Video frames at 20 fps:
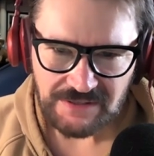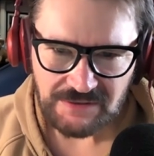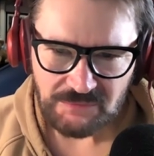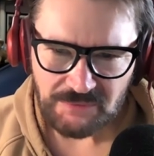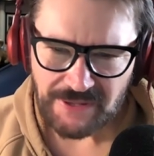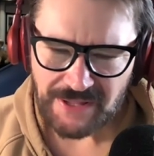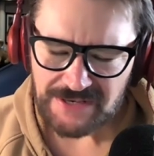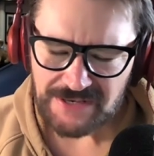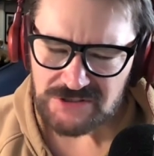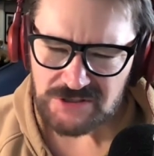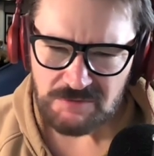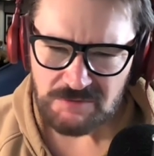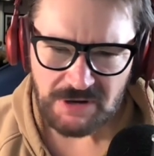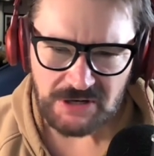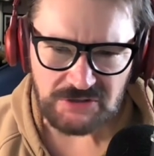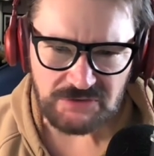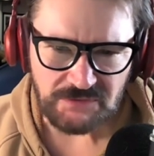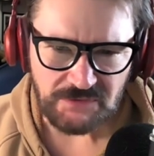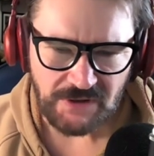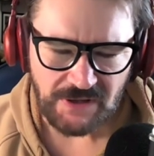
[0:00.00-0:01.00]
We had so
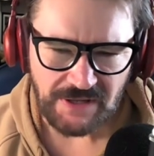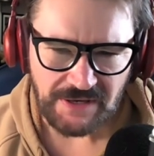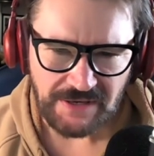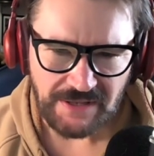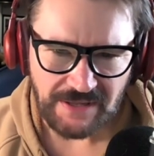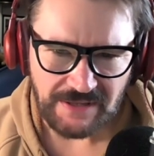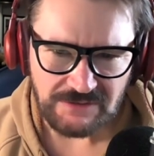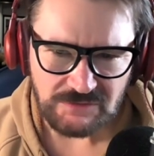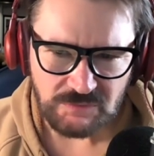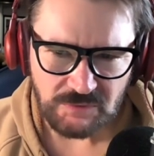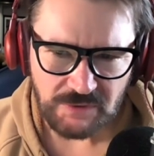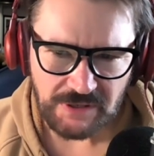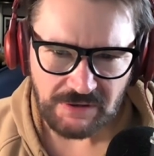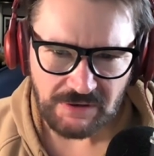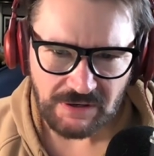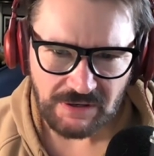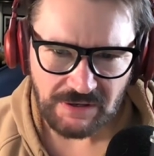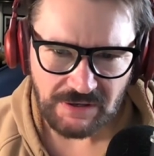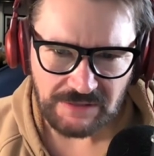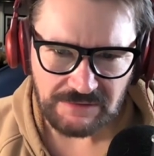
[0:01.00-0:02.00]
much fun as
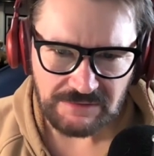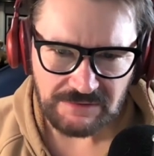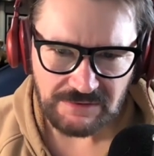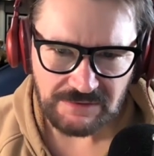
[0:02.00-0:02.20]
you